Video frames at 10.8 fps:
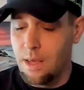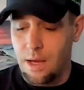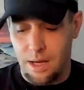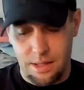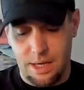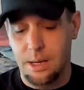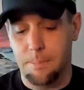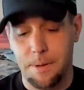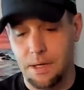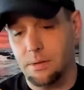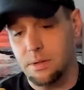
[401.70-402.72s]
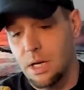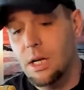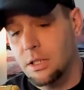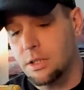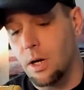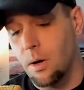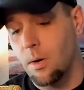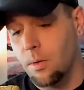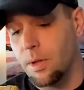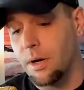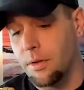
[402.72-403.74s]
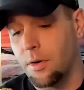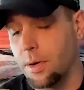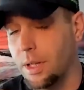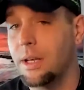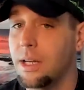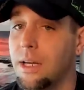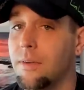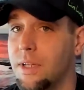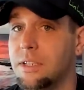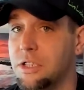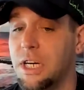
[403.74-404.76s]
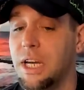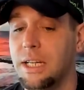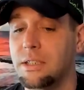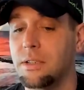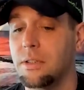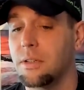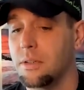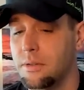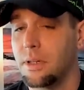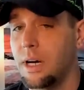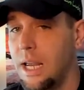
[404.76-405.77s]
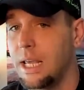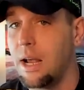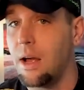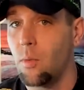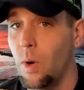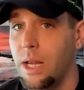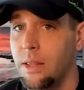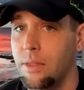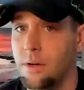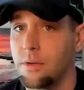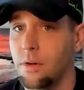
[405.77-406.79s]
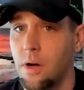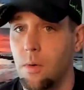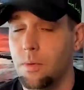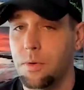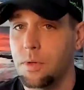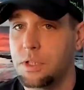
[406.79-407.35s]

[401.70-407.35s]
And the King of Pentacles. So they're willing to give this a chance. They're hanging out and waiting. They're going through the